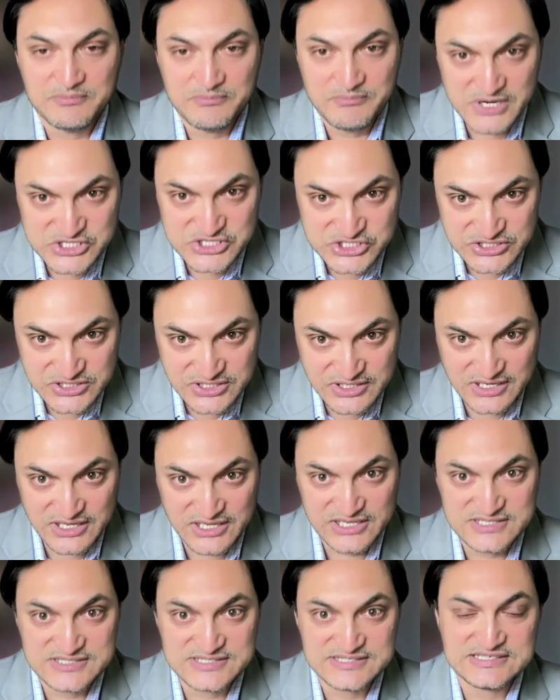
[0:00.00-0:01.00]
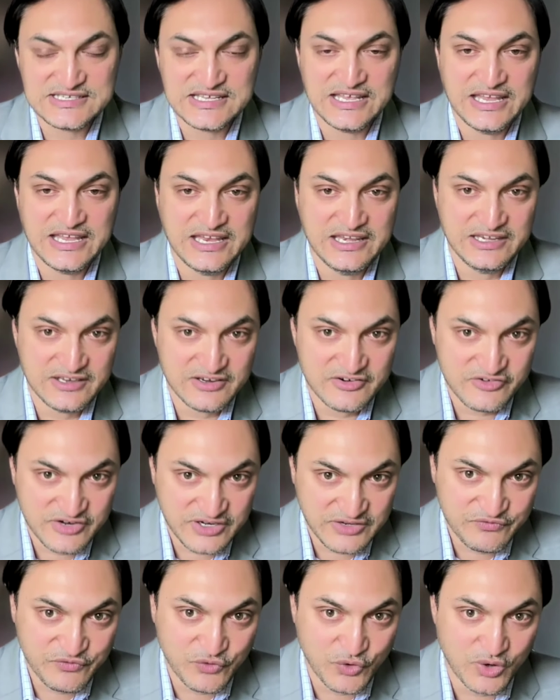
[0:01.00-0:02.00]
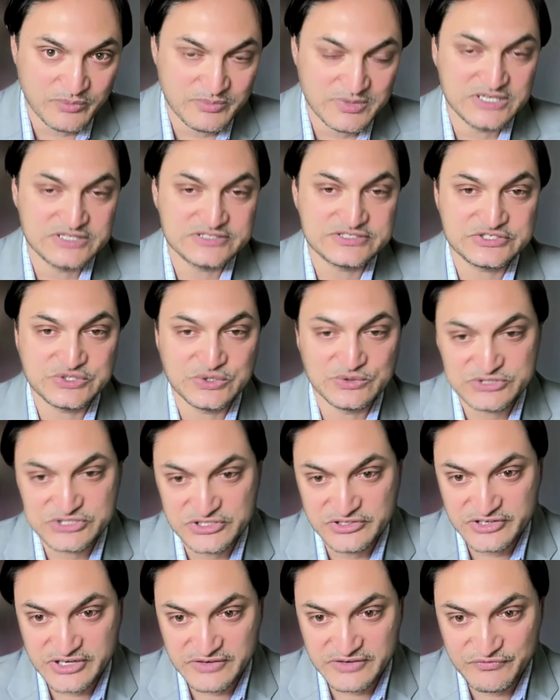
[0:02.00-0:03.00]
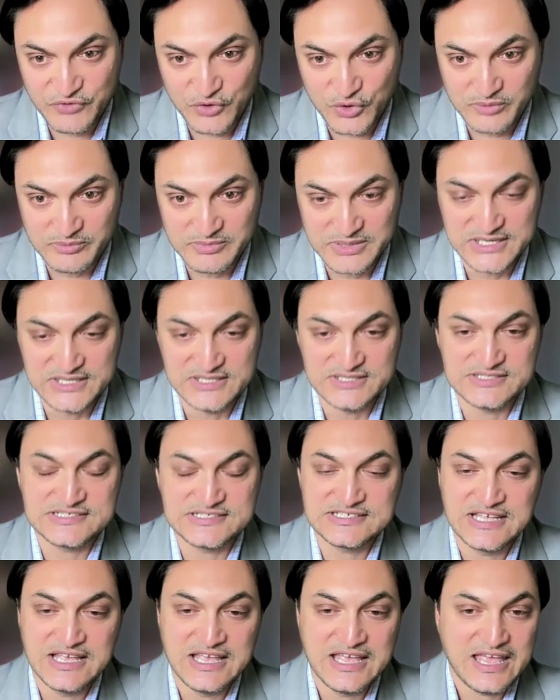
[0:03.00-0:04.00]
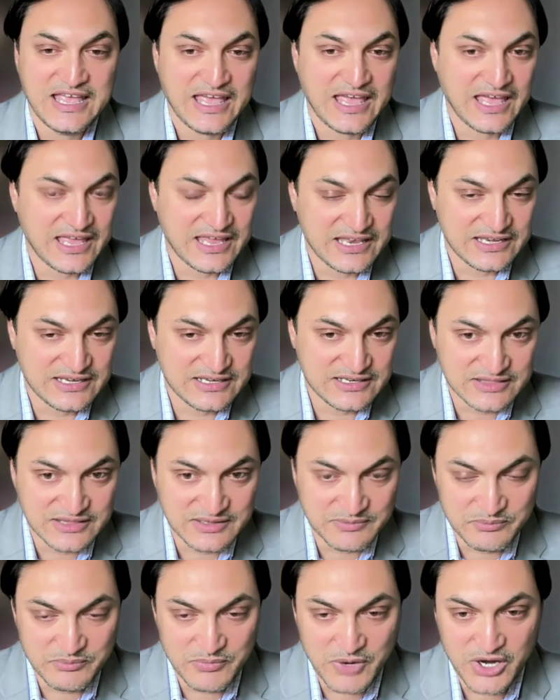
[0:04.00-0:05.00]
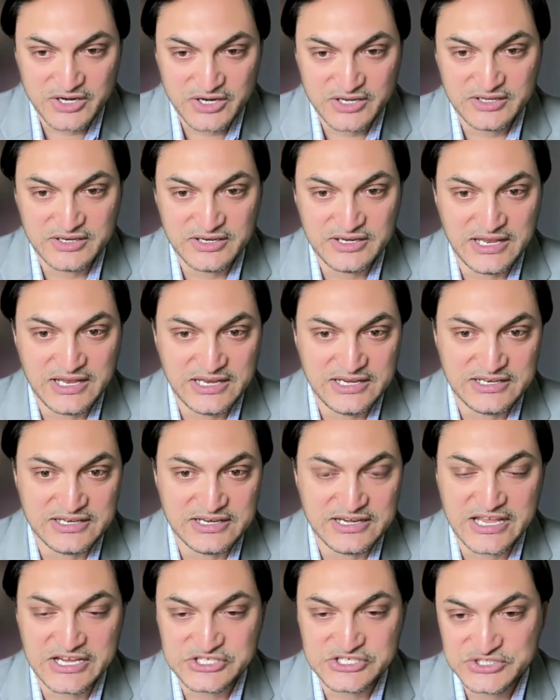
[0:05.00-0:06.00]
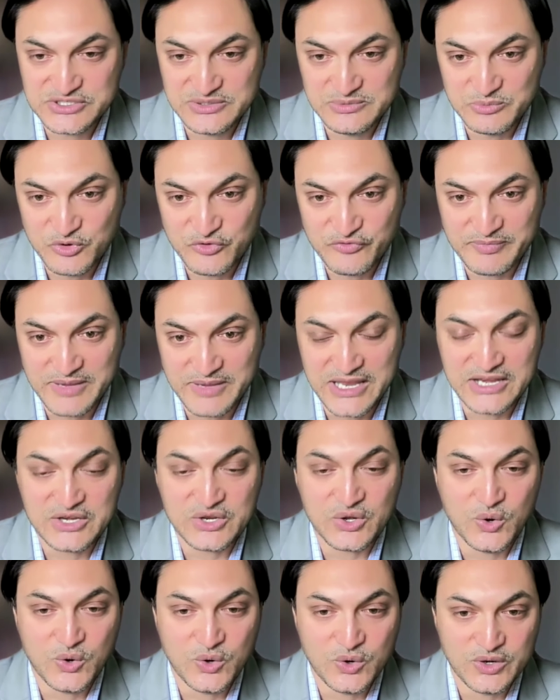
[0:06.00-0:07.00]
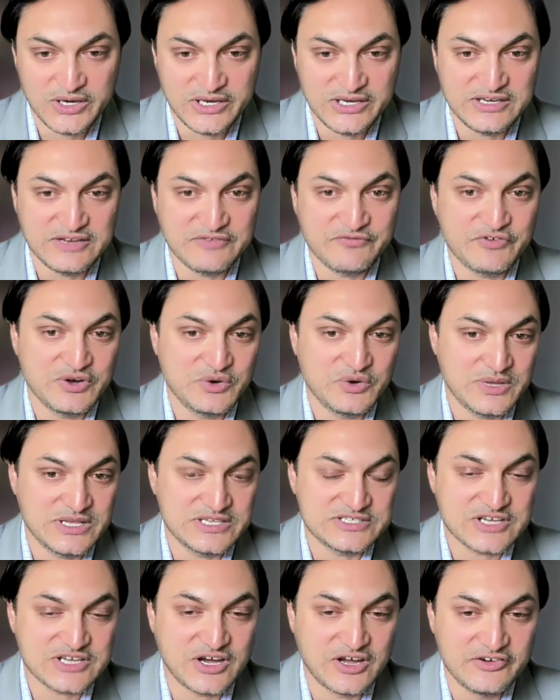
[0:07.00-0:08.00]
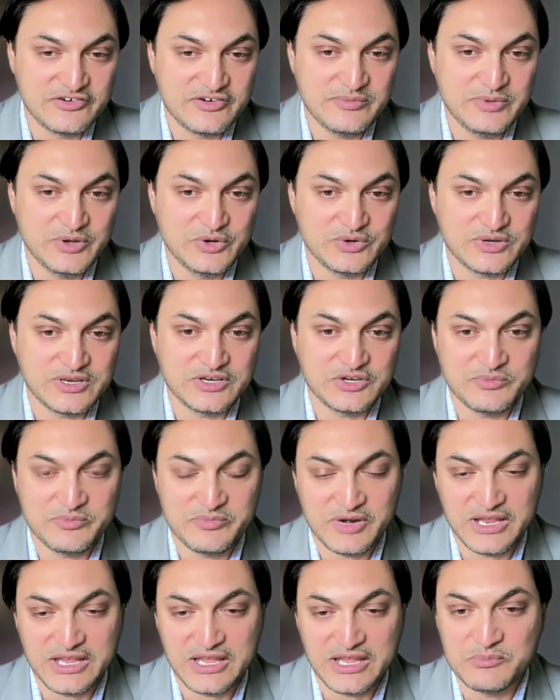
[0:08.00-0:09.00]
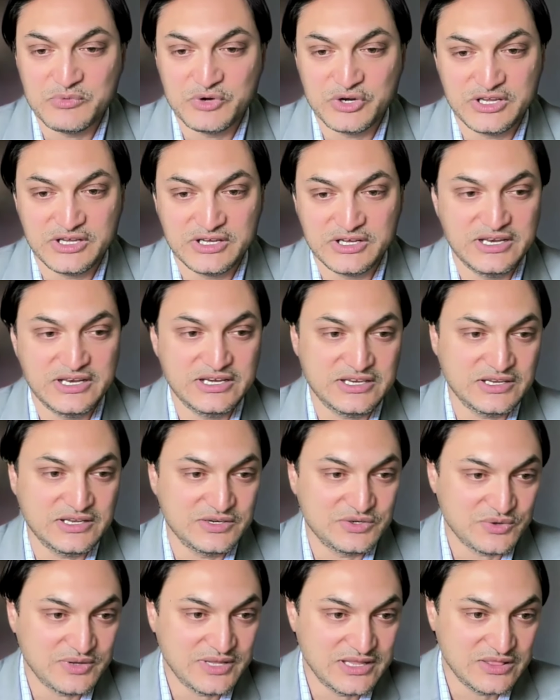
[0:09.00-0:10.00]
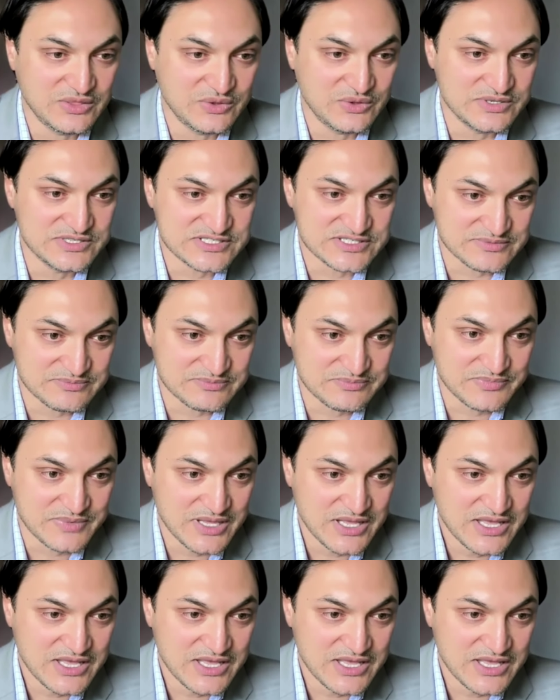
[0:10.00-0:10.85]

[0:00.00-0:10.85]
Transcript: missionaries, Indian reformers, social reformers, and the modern Indian national movement, all in different ways, contributed to bringing modernity into Hinduism.